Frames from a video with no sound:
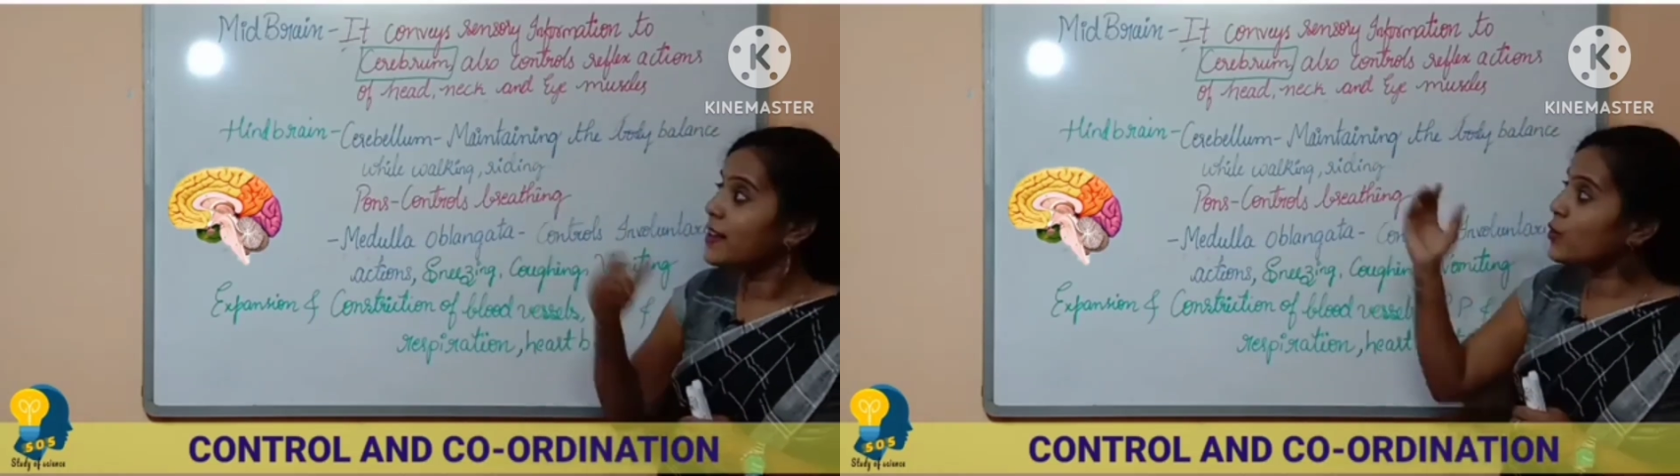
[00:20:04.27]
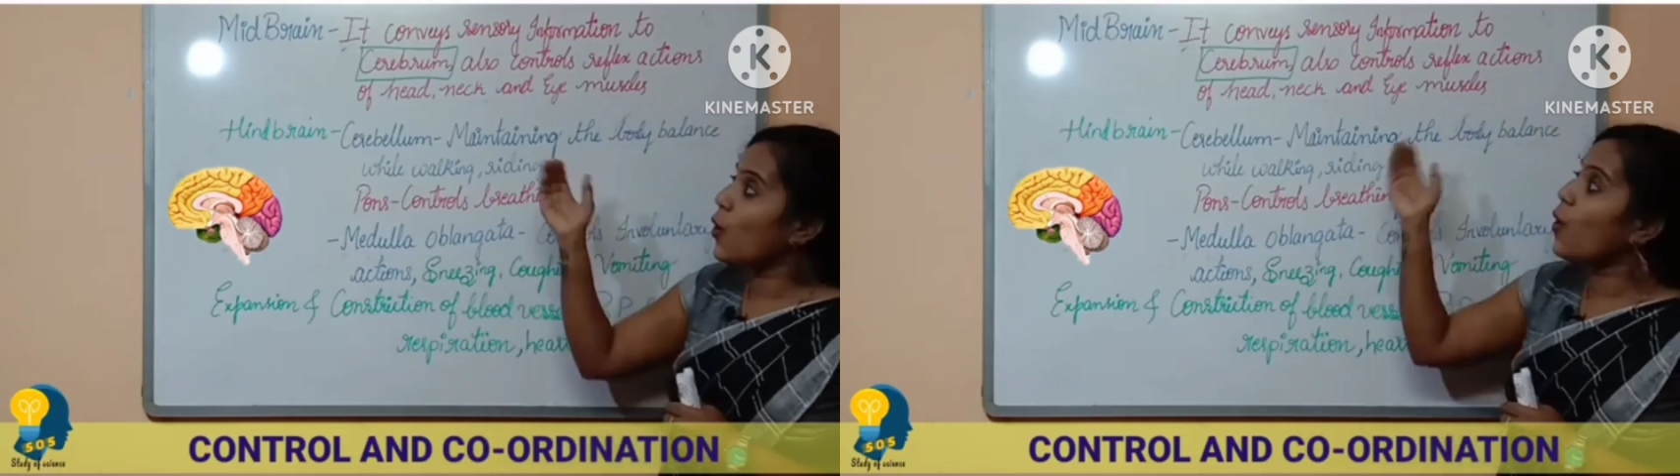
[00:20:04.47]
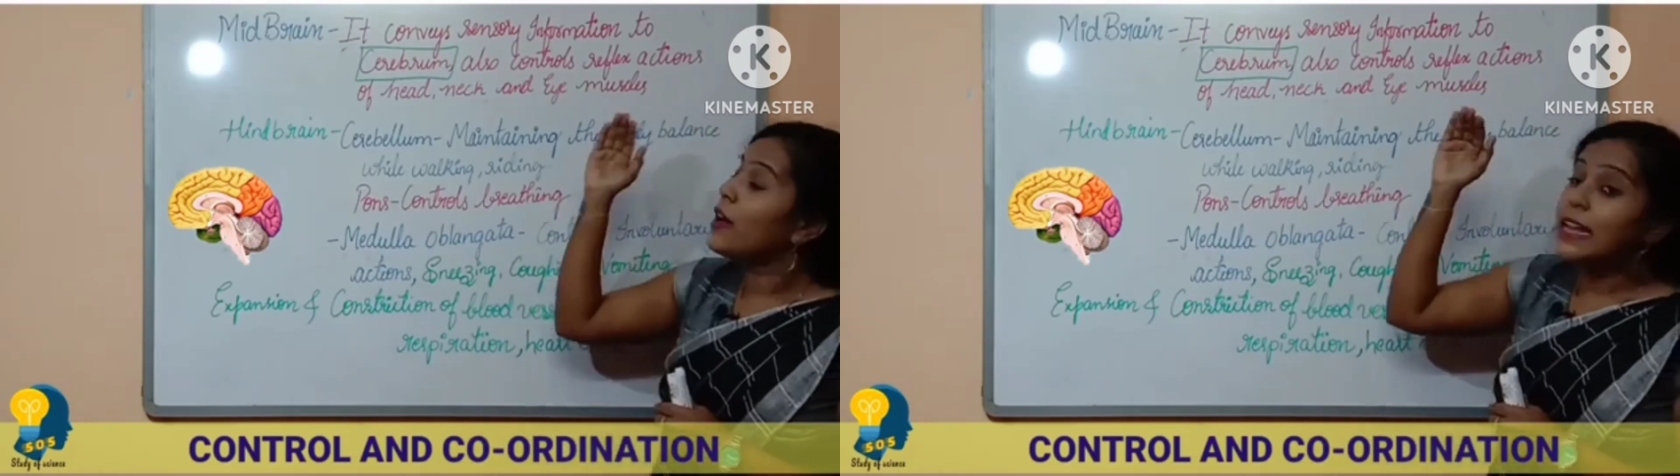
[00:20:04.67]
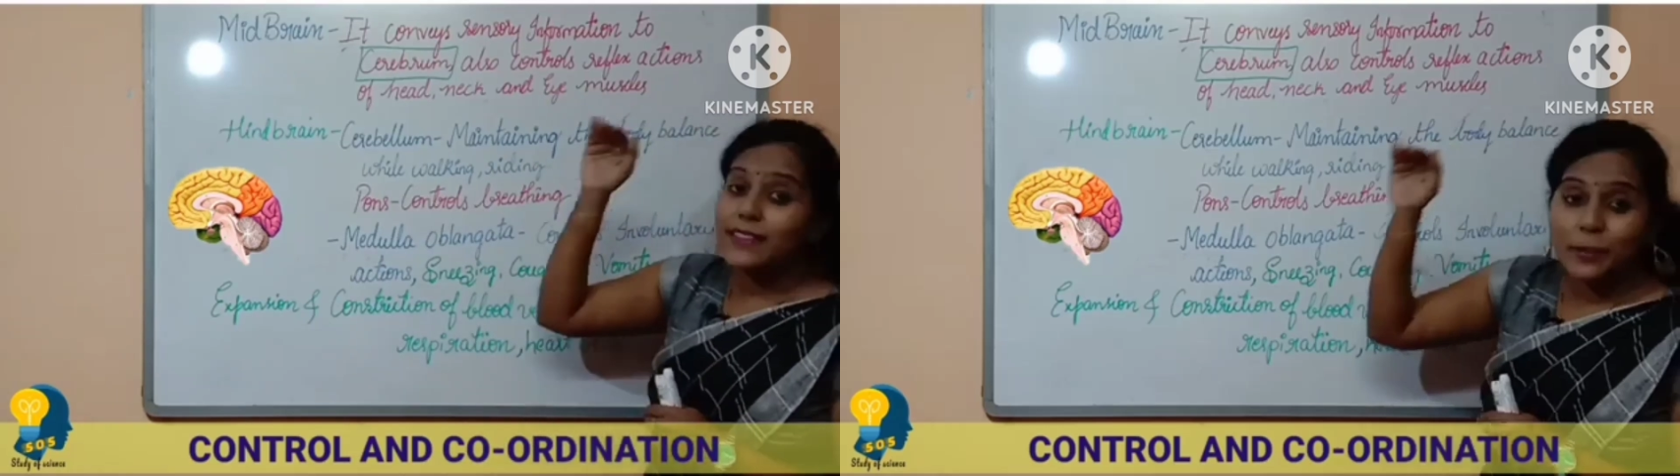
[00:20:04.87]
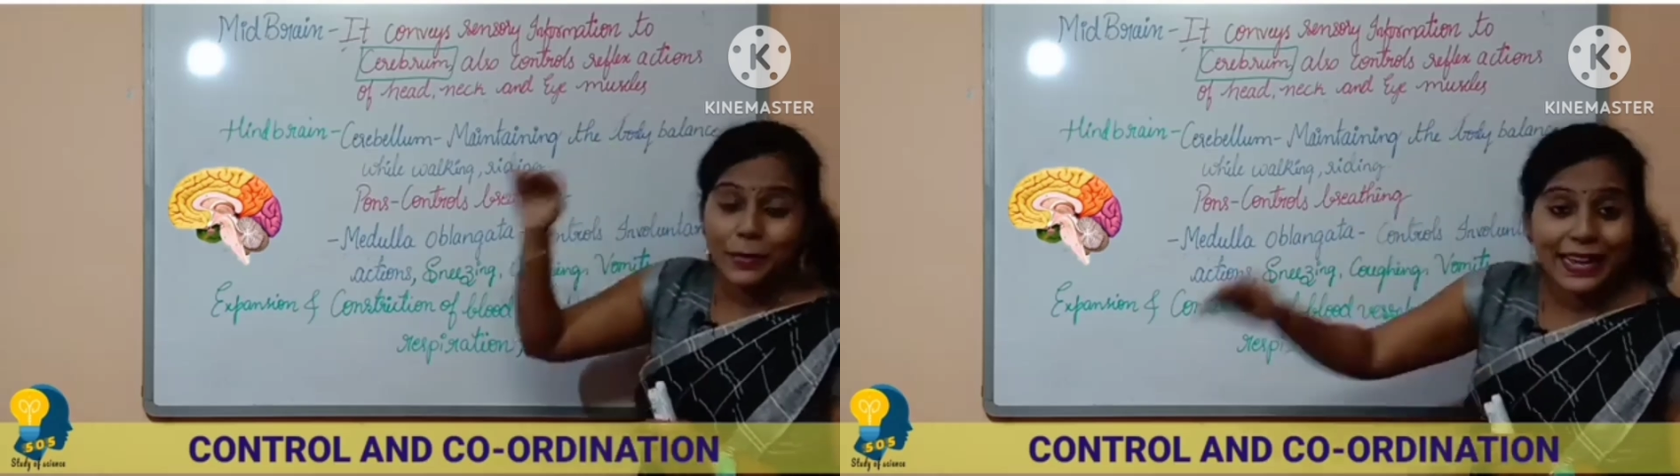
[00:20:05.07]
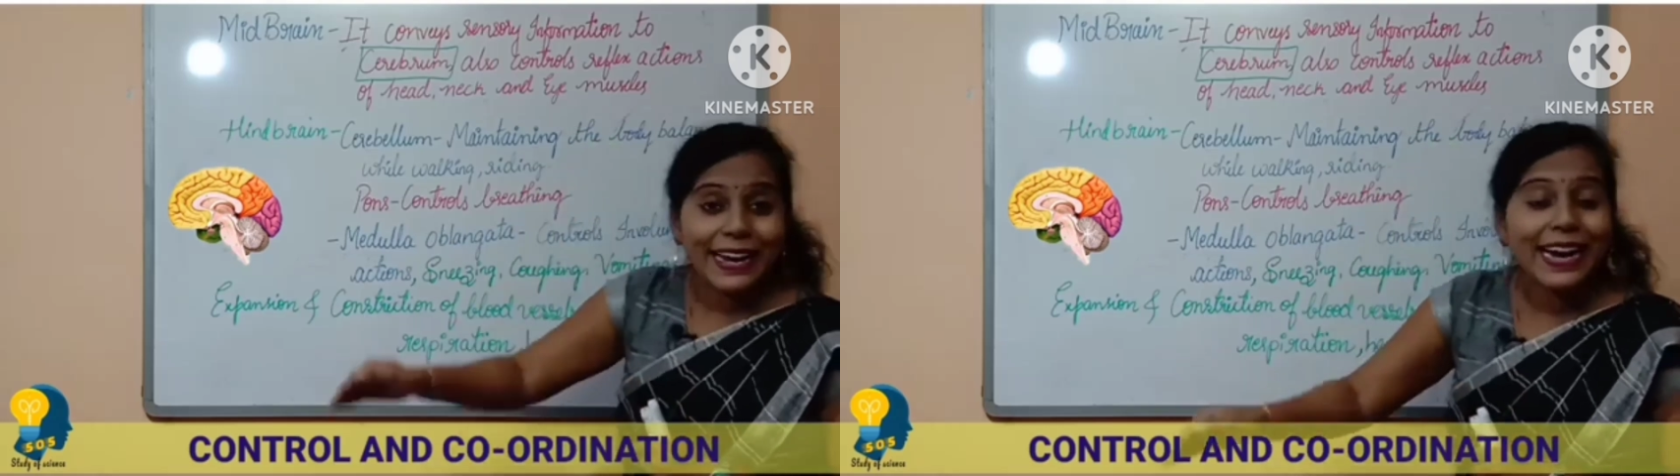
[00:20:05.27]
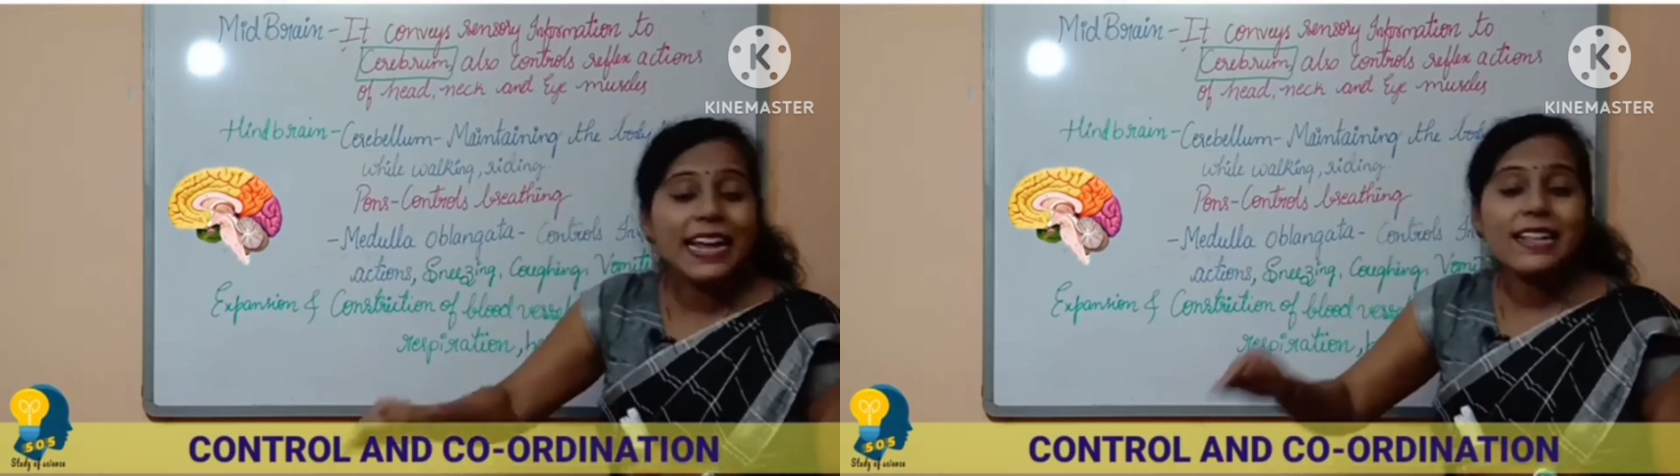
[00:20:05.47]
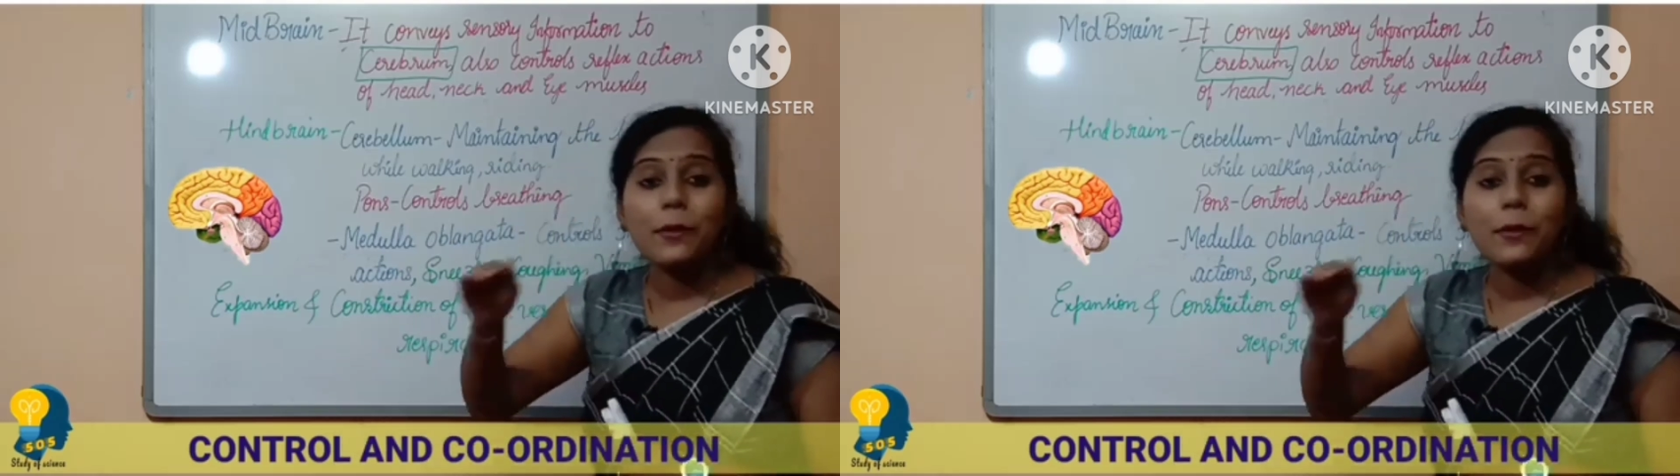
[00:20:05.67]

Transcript: So similarly,